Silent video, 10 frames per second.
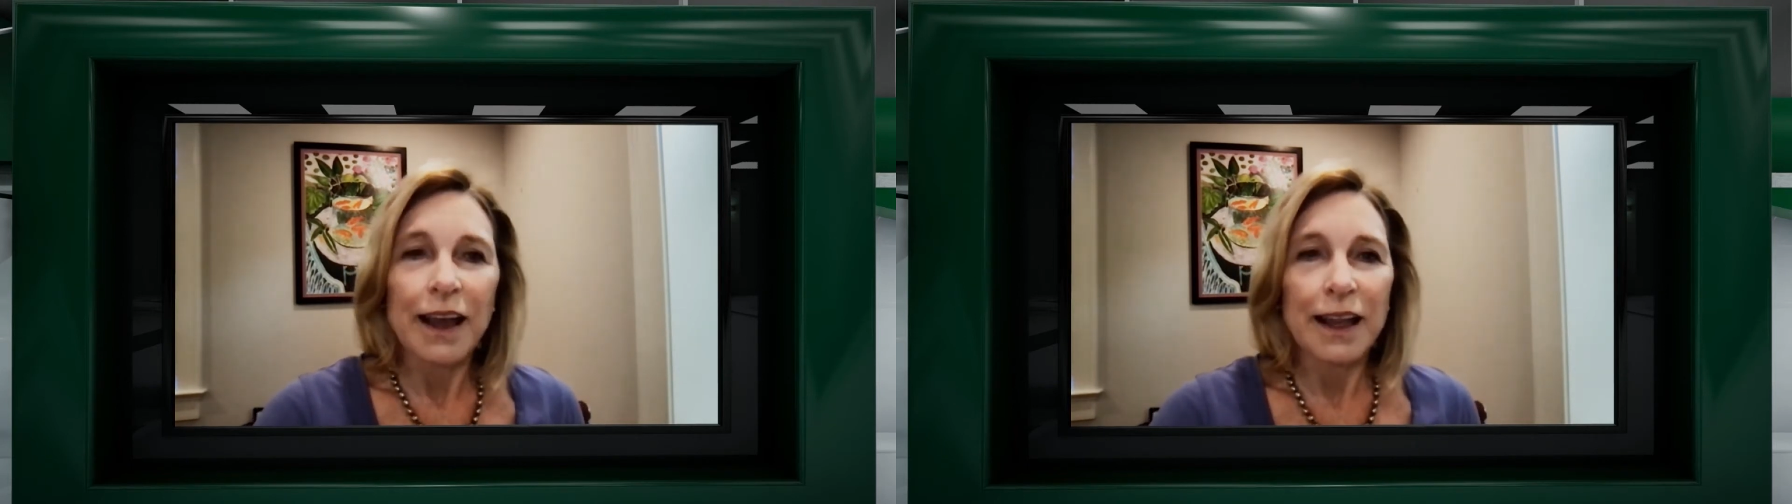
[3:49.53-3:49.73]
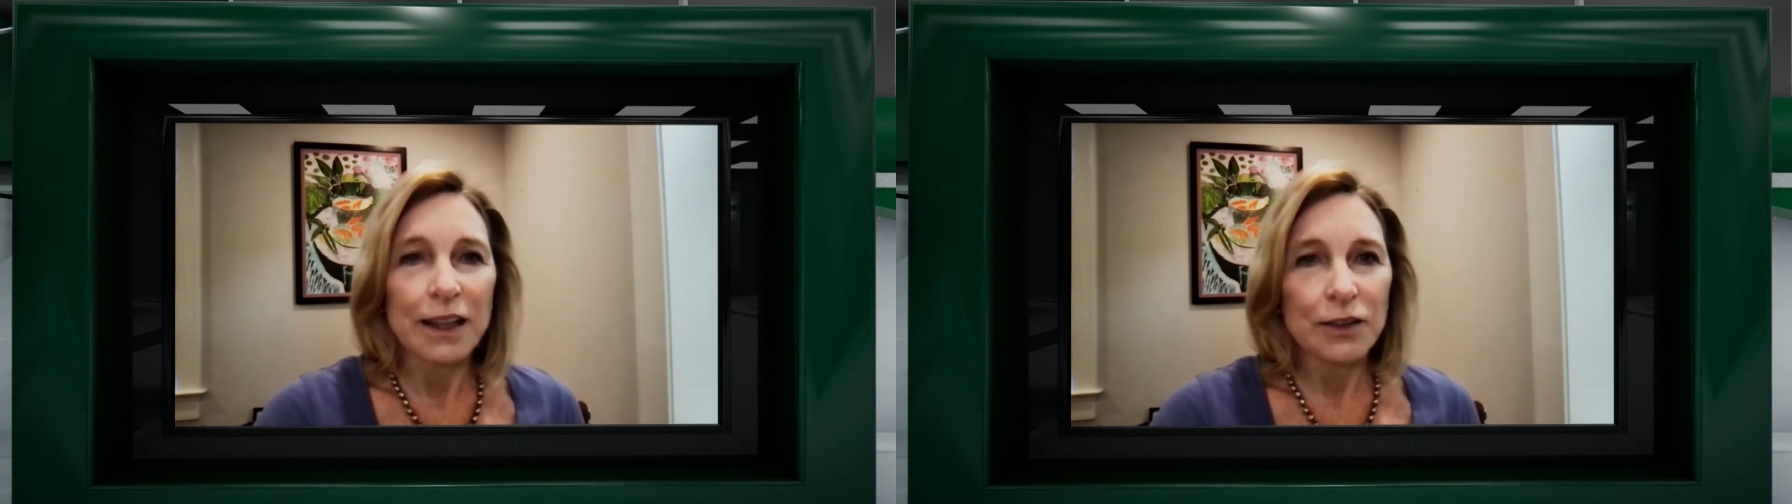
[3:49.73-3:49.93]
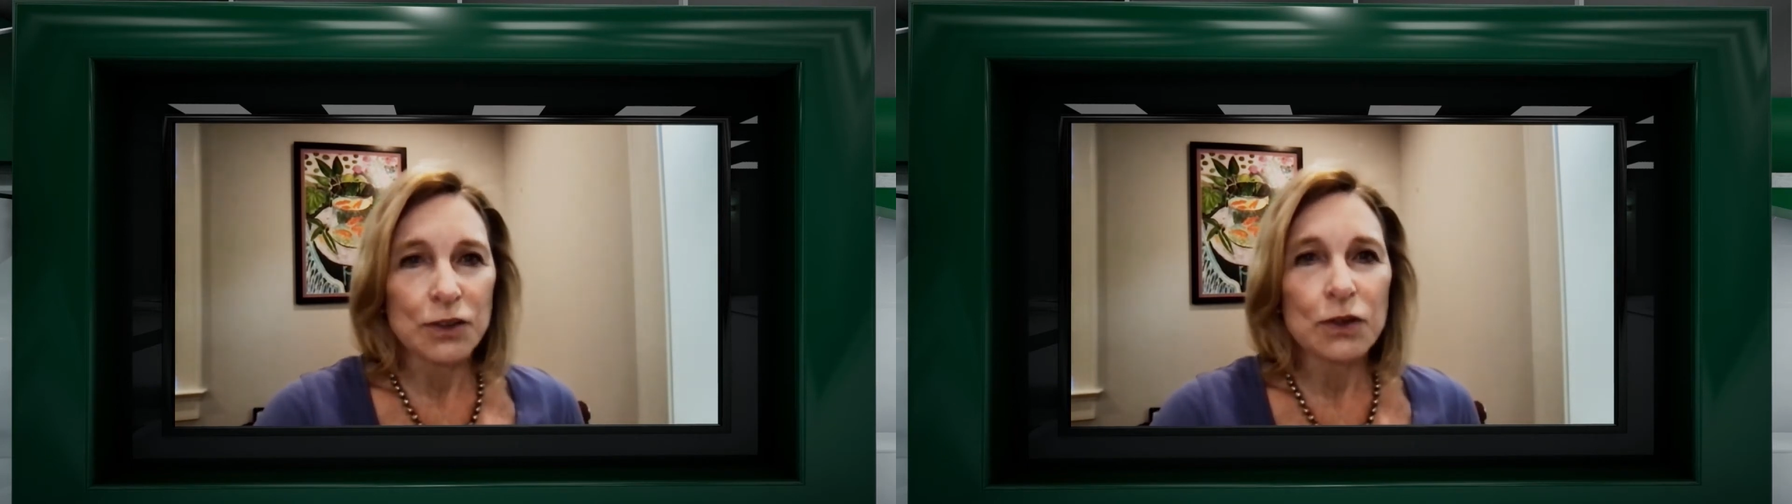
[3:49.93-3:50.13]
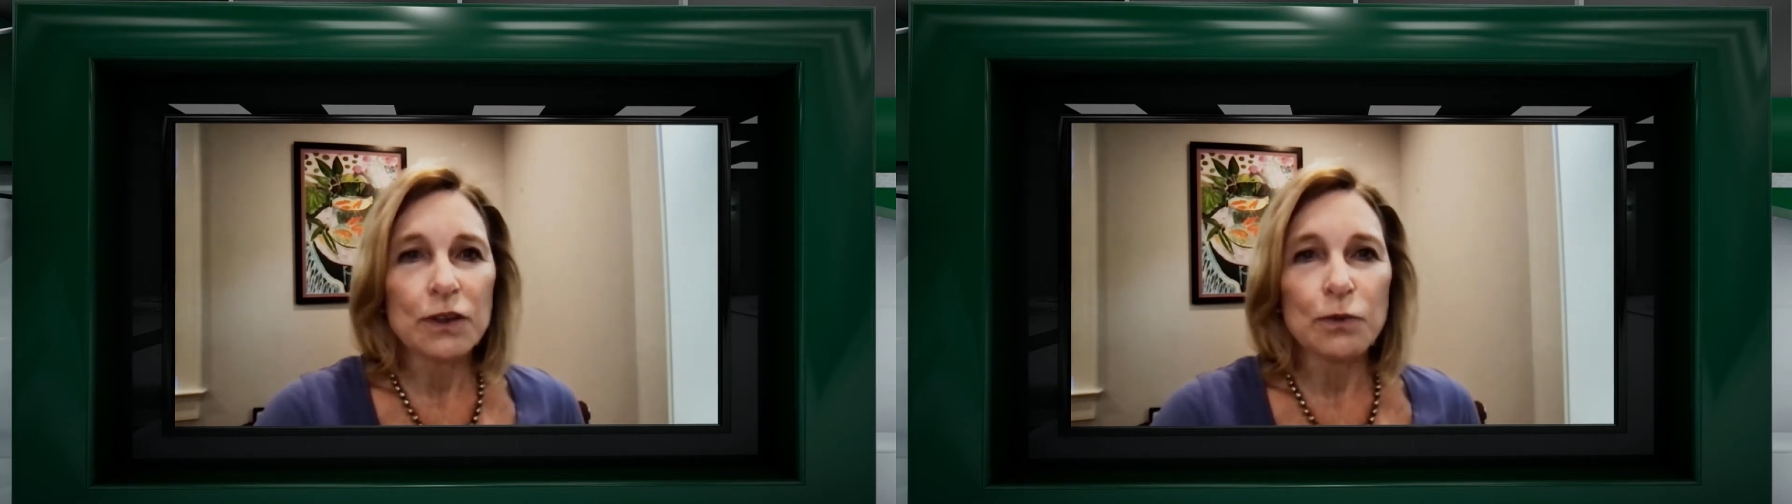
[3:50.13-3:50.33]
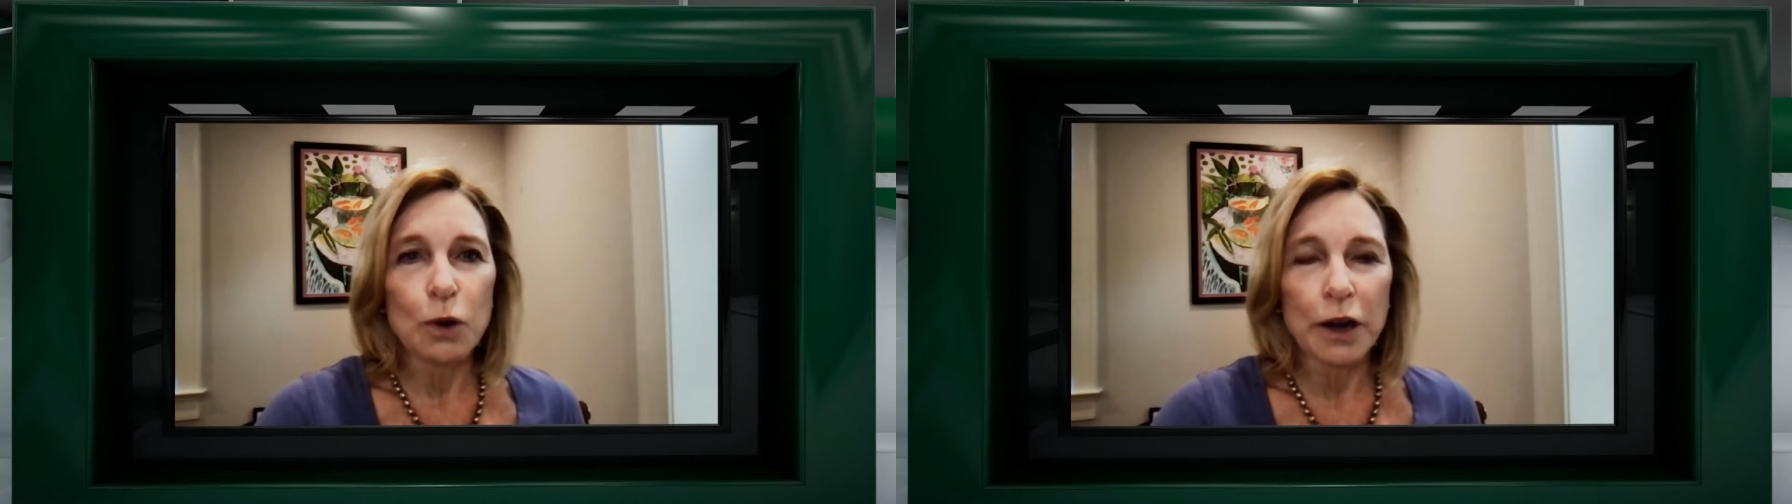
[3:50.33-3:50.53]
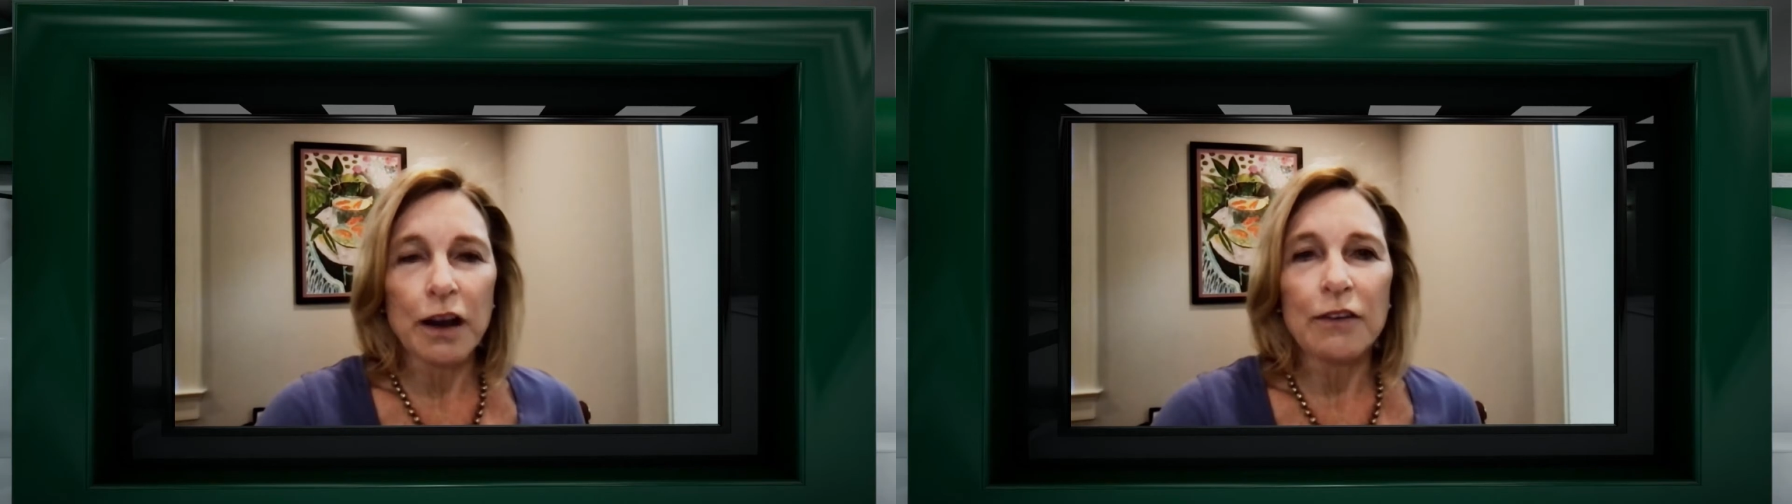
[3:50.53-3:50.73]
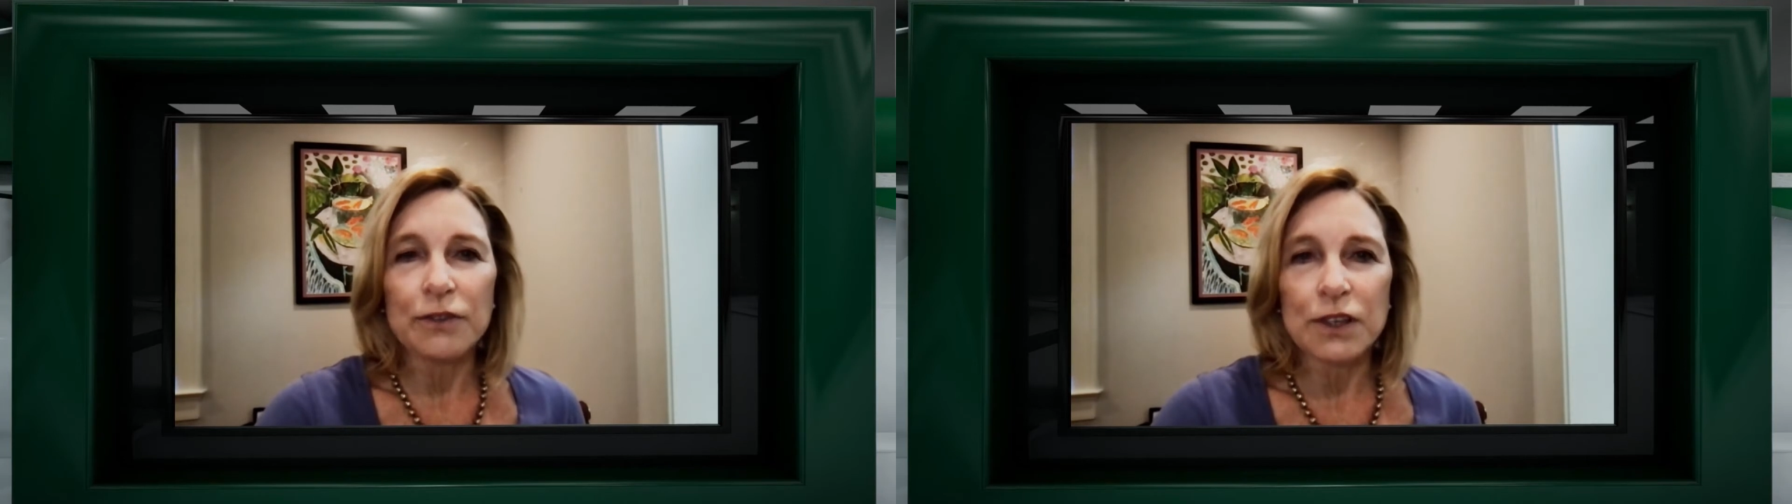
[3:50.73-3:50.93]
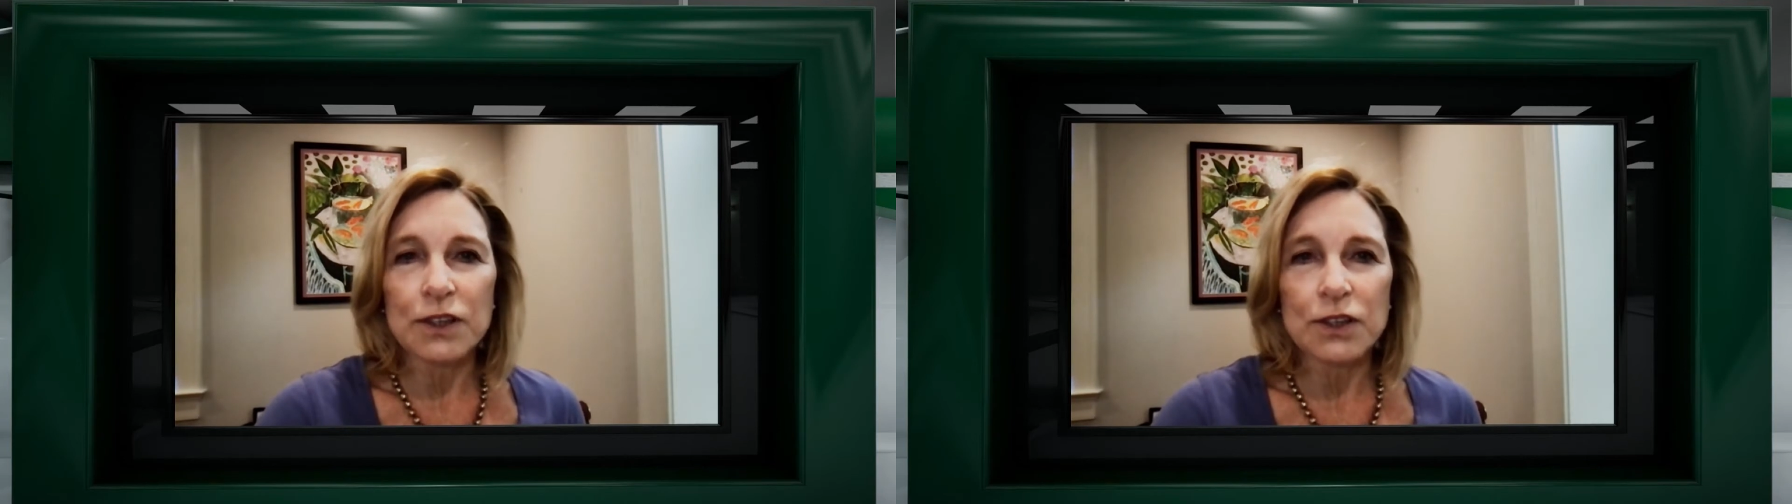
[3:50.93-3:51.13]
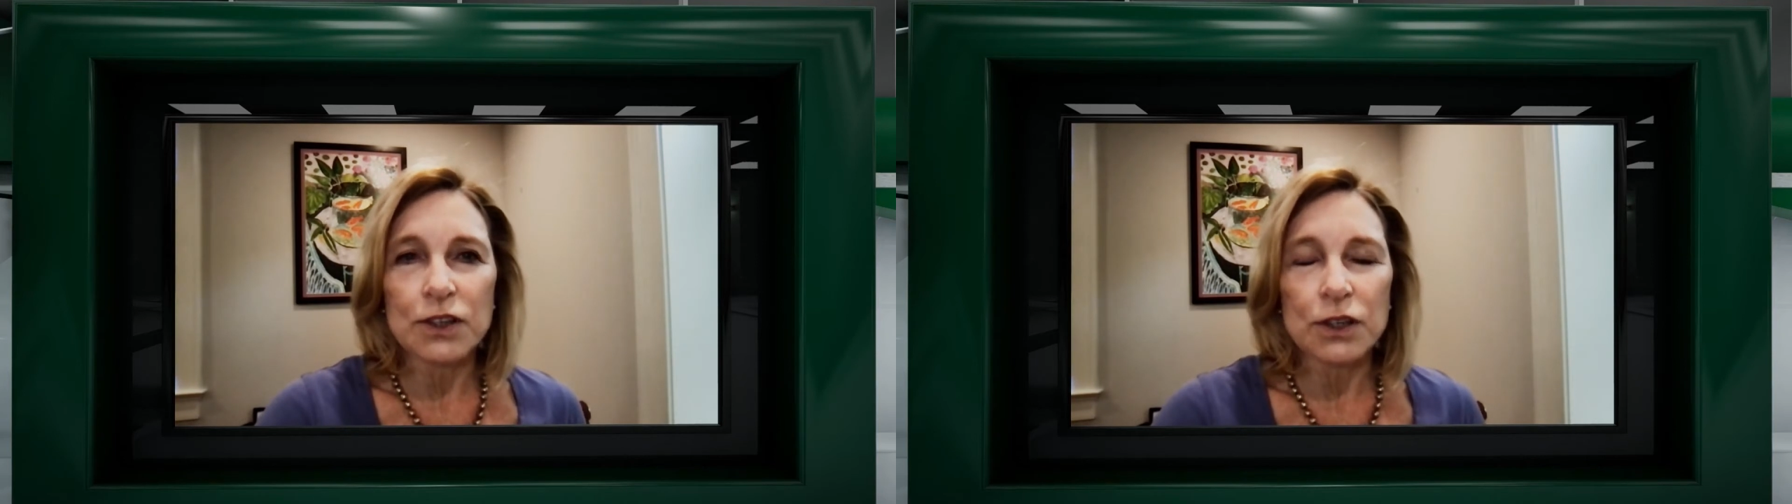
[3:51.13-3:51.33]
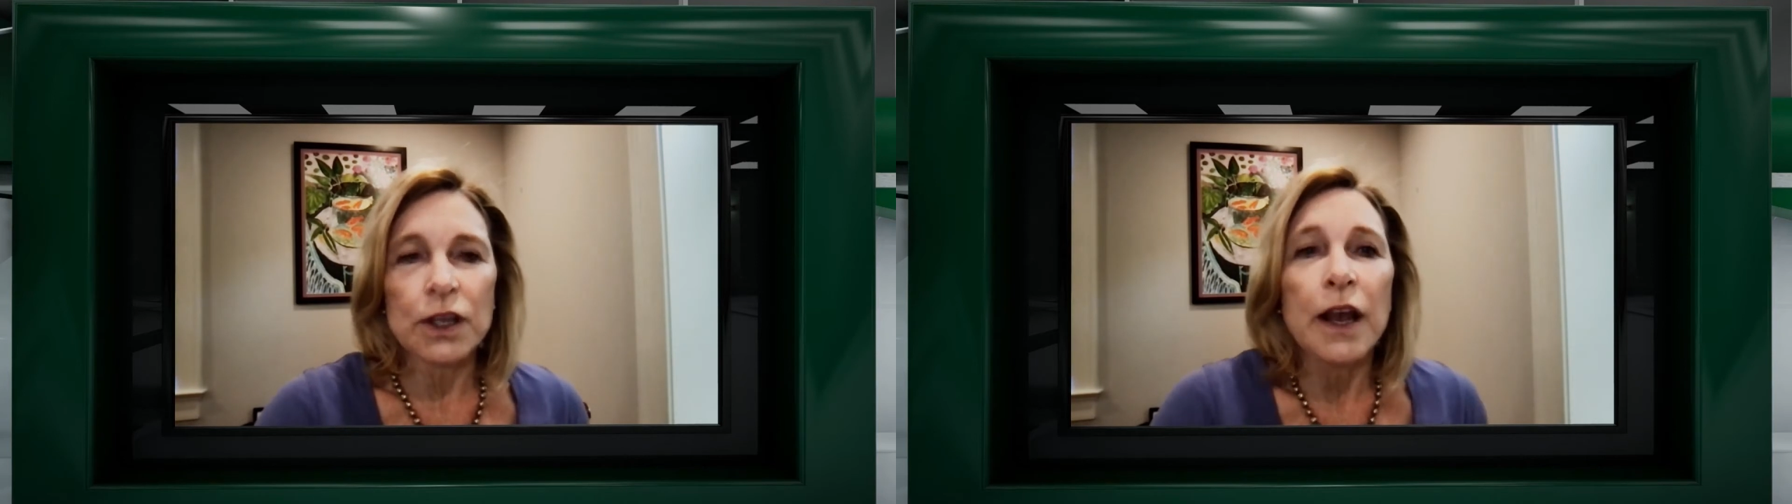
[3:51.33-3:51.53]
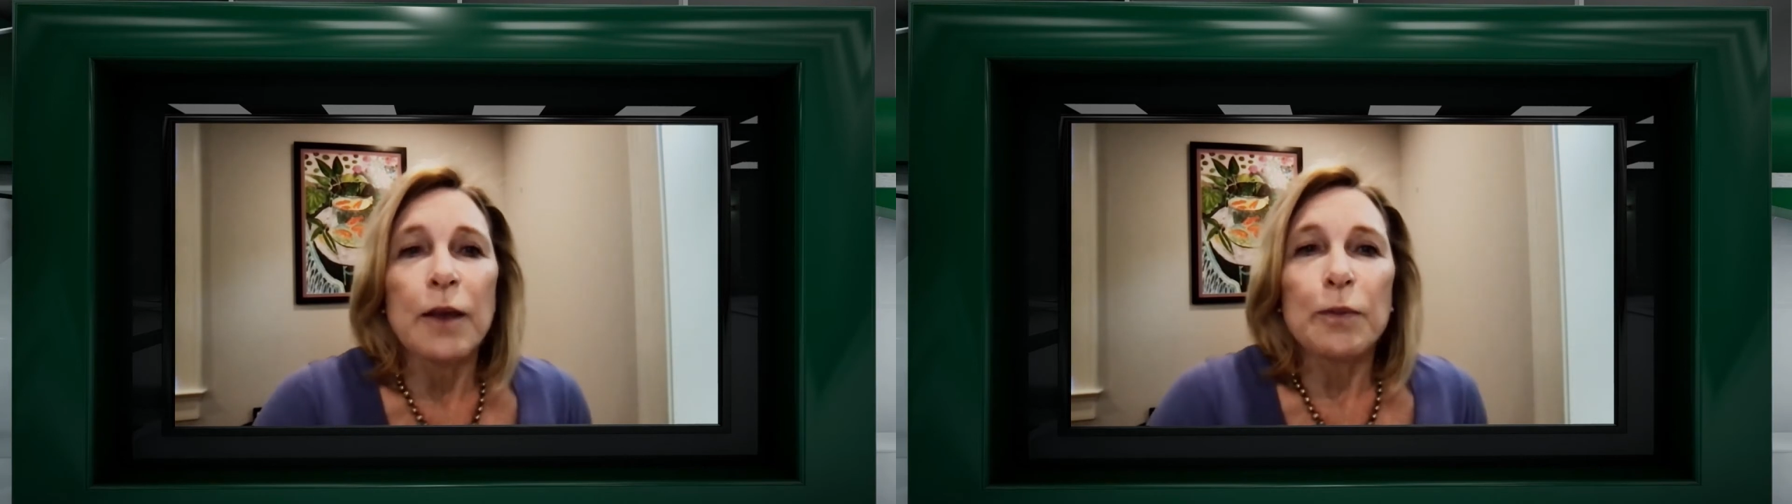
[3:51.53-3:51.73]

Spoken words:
and they're sort of one-off decisions.